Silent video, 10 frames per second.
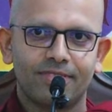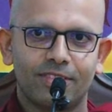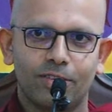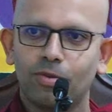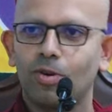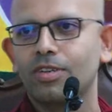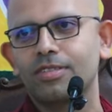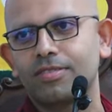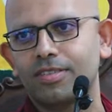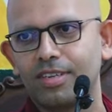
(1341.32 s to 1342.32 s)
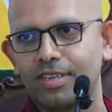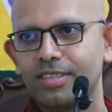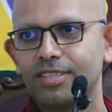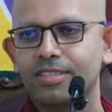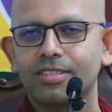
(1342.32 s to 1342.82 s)
You've all
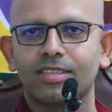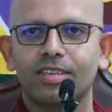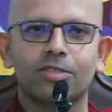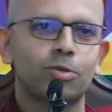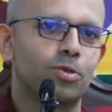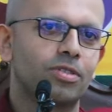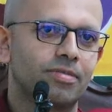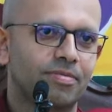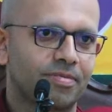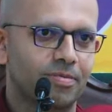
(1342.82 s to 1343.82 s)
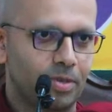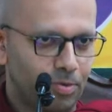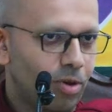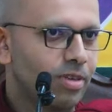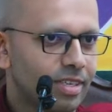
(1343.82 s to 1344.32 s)
learned at school
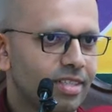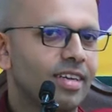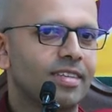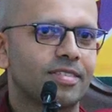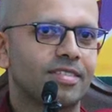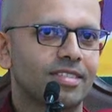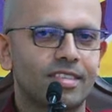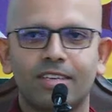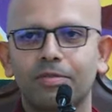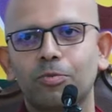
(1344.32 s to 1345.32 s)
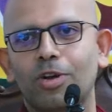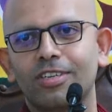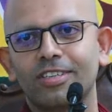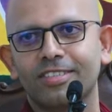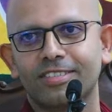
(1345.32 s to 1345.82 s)
We've all done that. The seven
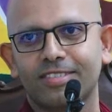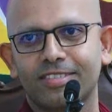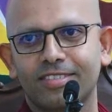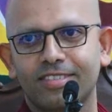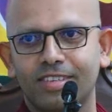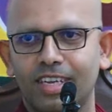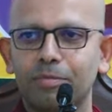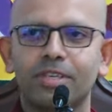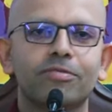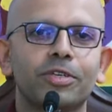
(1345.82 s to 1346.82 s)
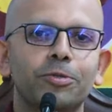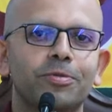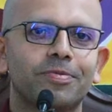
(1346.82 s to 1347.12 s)
wonders. Name me a few.